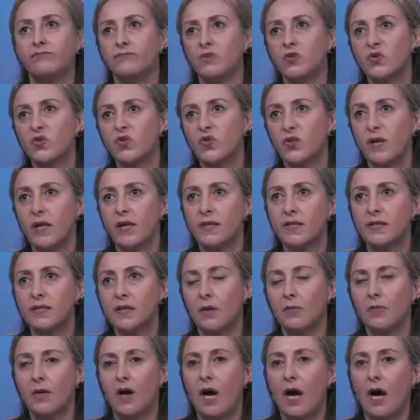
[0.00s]
to say
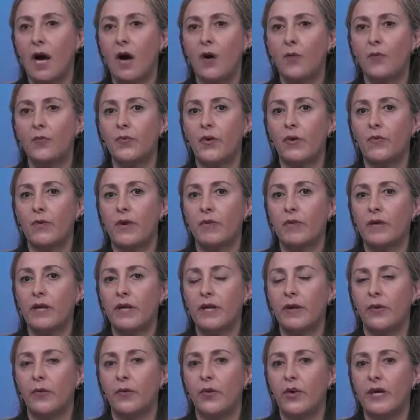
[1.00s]
somehow,
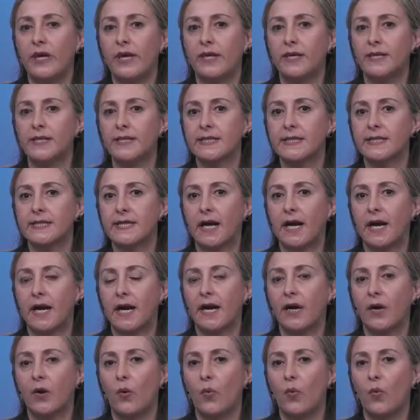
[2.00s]
probably we can
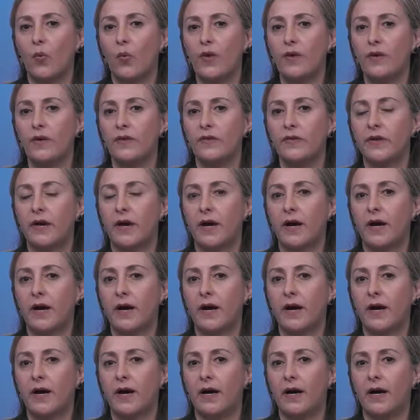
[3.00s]
start with uh,